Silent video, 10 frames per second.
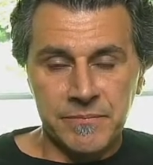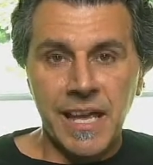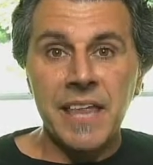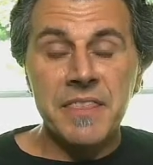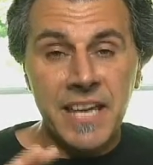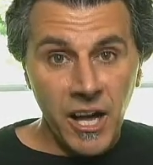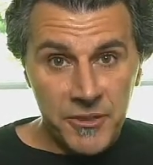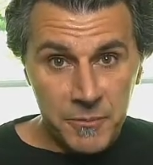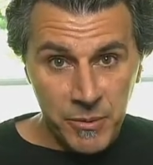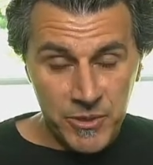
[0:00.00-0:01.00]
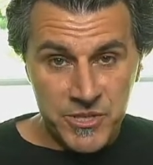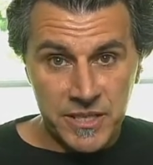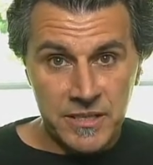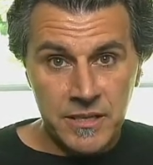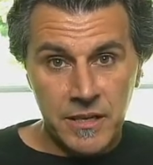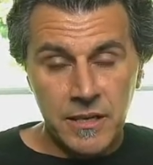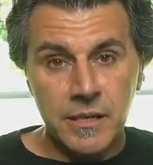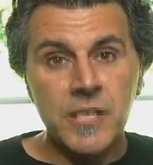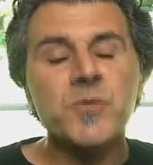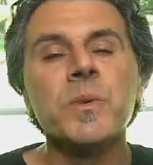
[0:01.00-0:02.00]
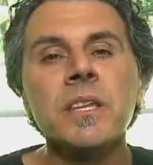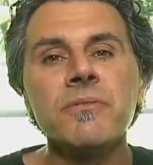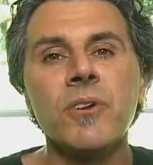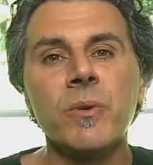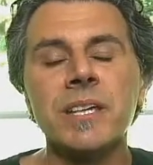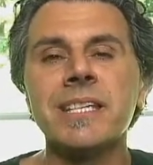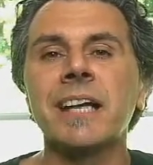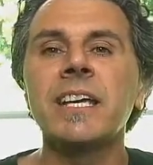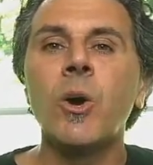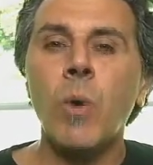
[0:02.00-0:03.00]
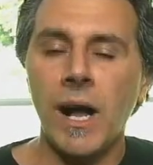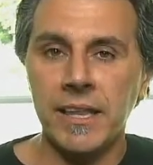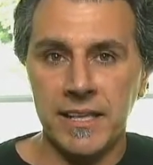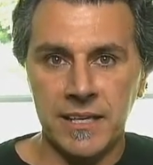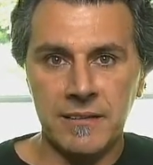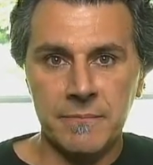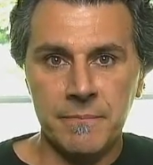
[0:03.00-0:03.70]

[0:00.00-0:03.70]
and the other person is really focused on equality.